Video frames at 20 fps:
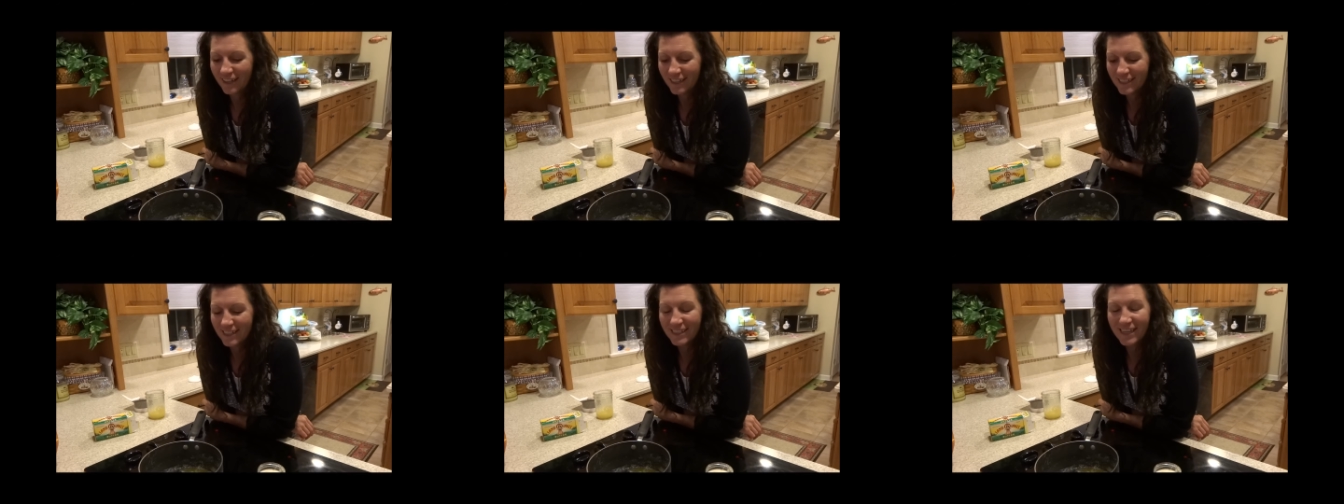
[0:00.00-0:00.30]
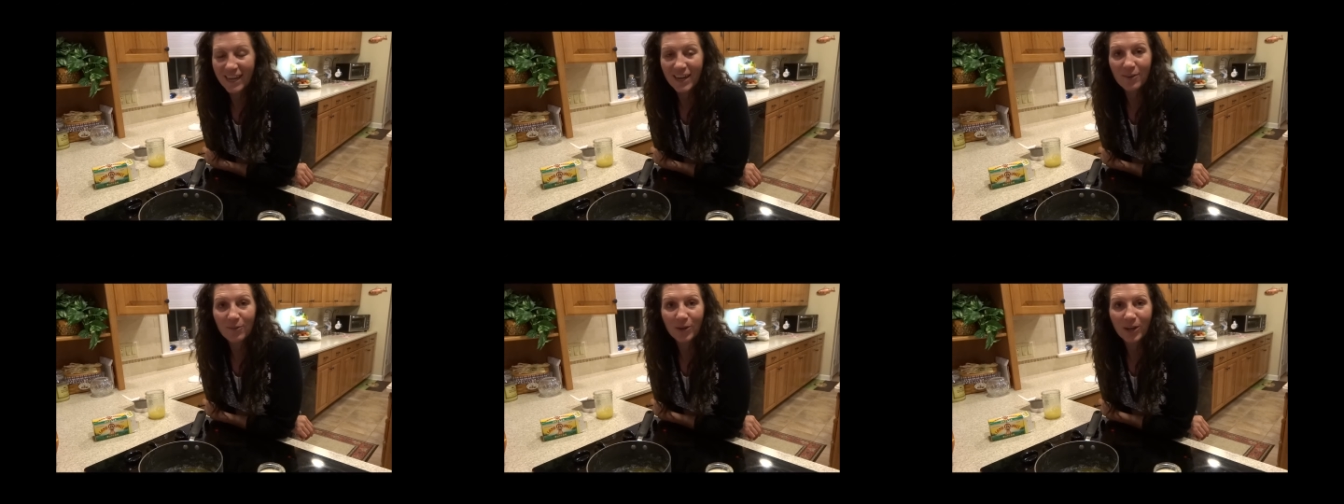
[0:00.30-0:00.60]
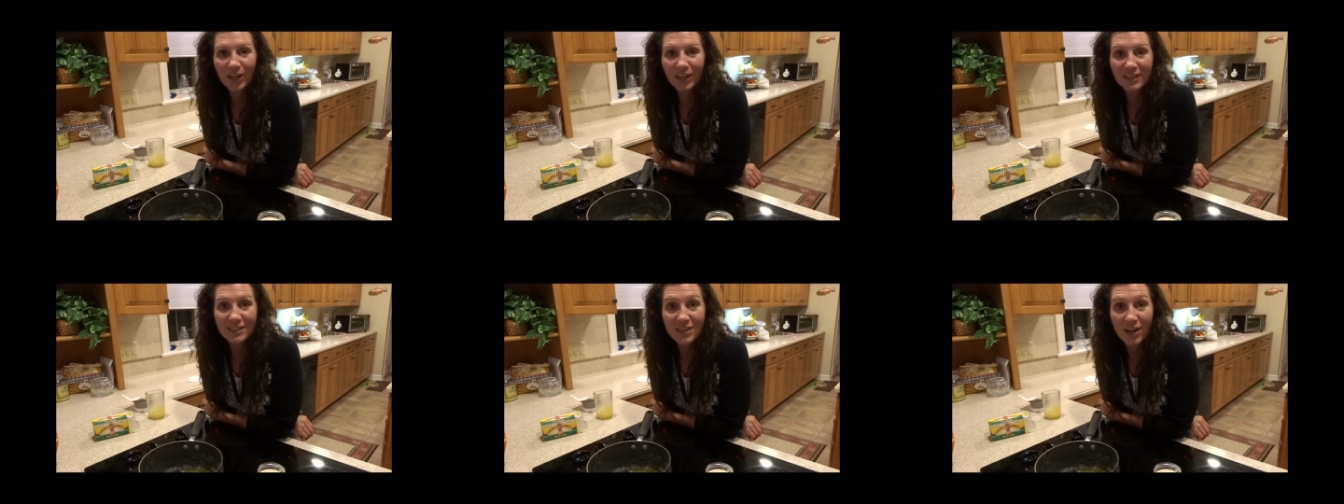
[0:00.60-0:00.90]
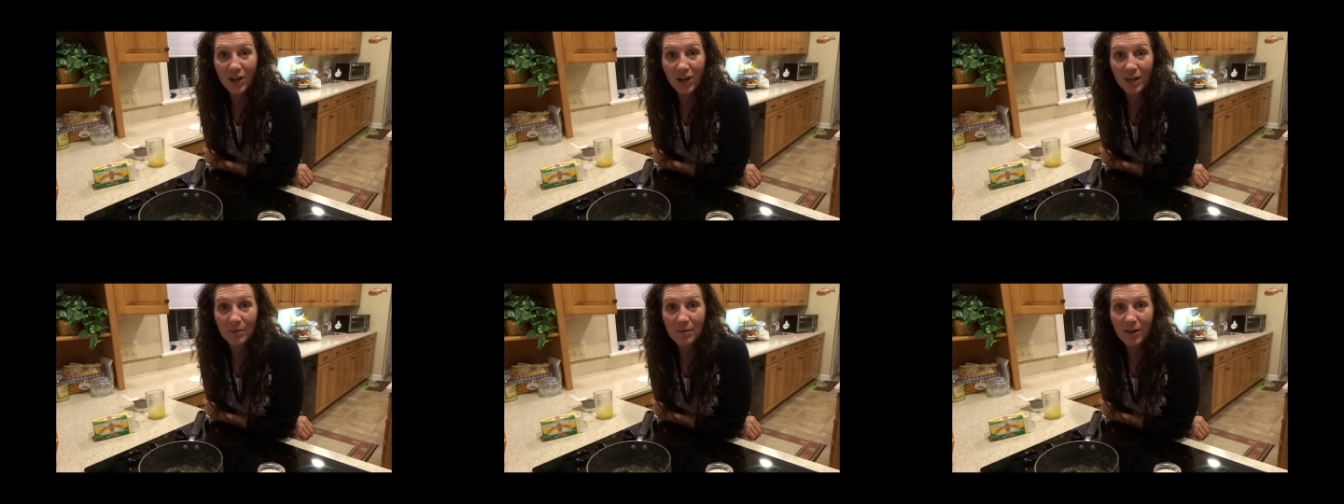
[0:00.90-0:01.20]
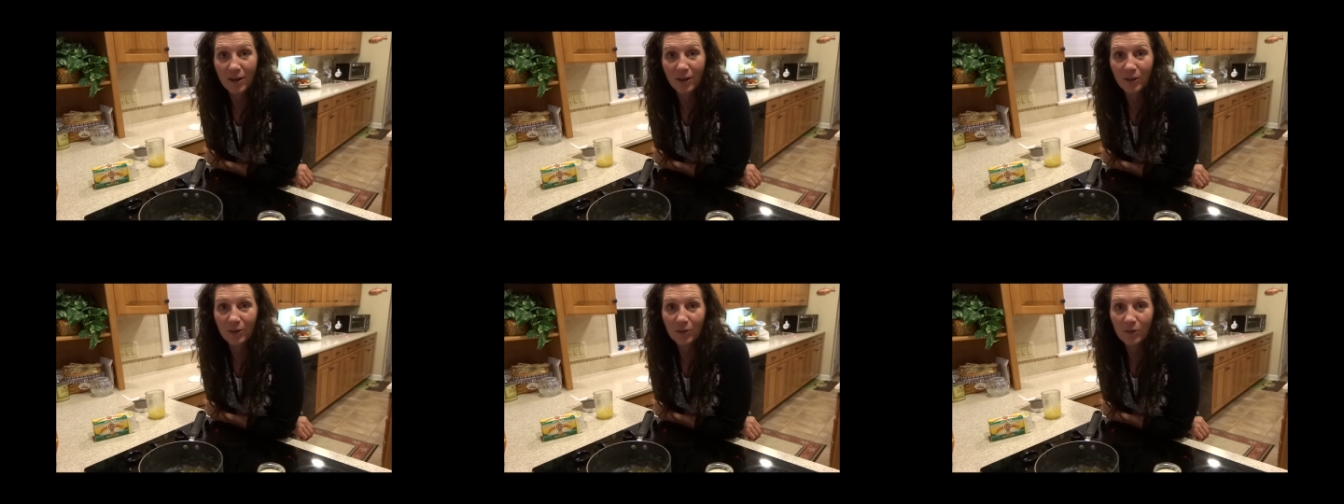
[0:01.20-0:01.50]
Today we're going to talk
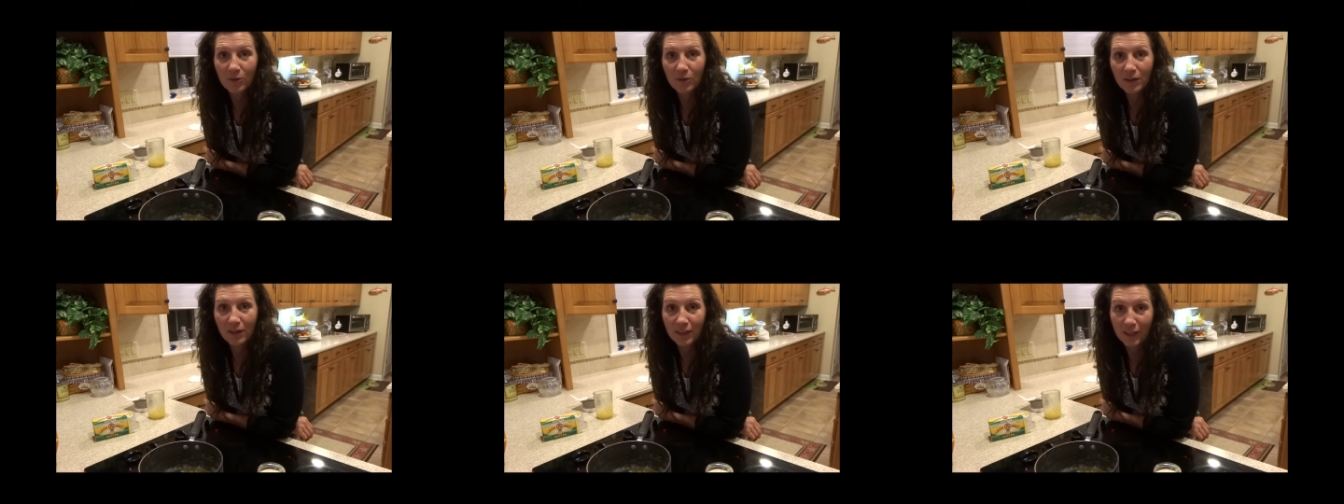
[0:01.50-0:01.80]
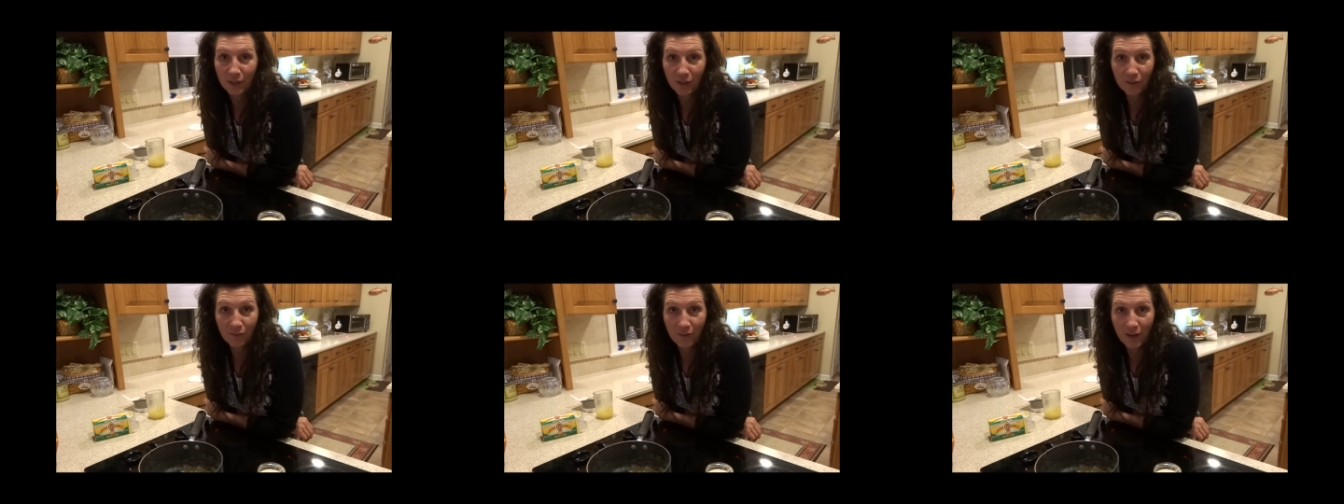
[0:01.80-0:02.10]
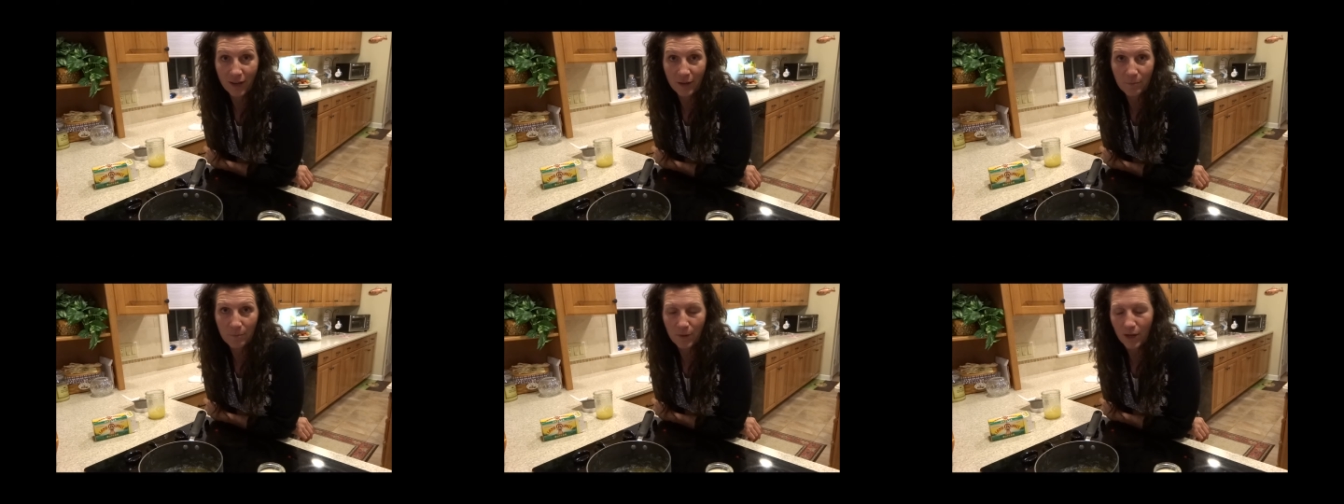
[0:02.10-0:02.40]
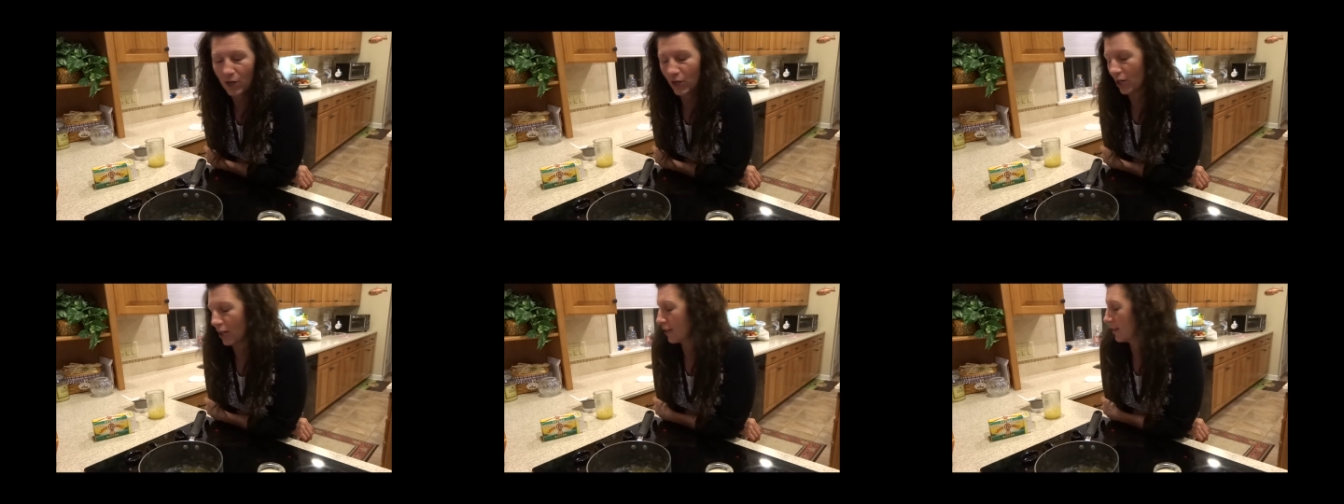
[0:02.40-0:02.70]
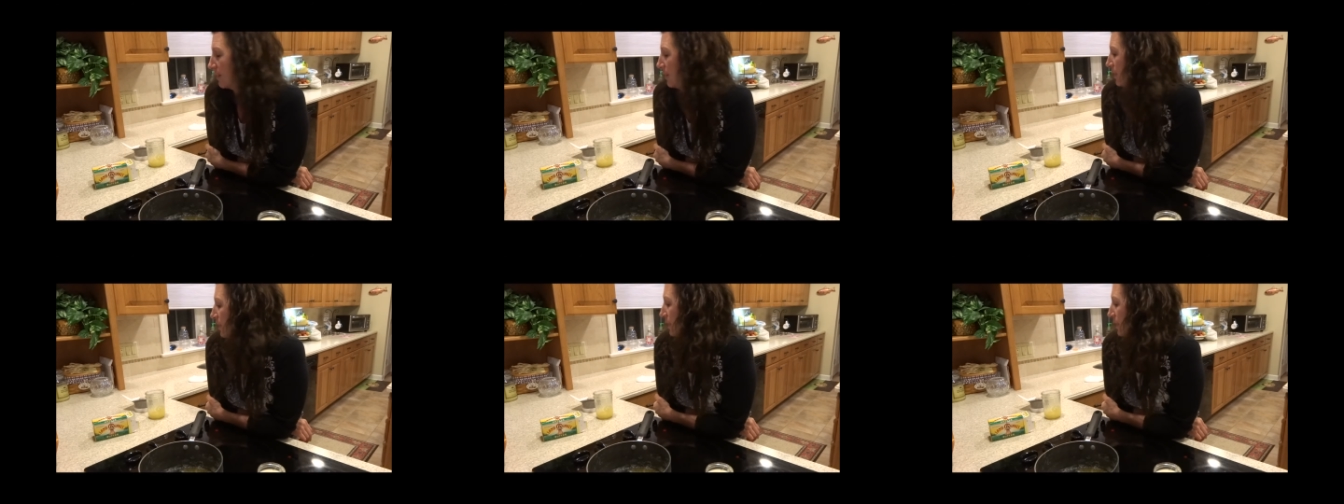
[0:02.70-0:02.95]
about clarifying butter.